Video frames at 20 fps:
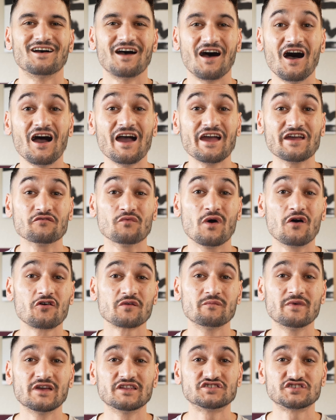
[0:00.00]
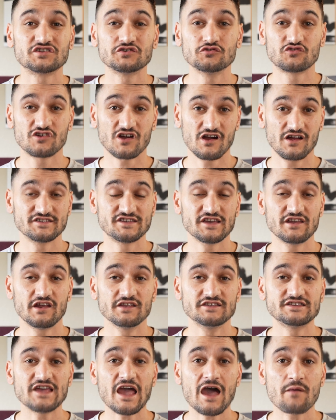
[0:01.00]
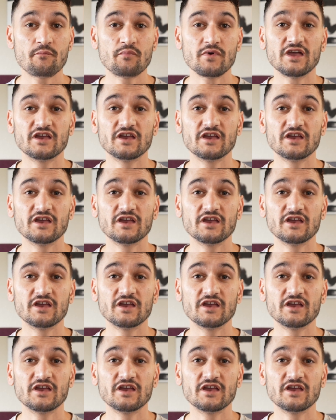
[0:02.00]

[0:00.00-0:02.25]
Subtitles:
Hi, welcome into Content on Tap.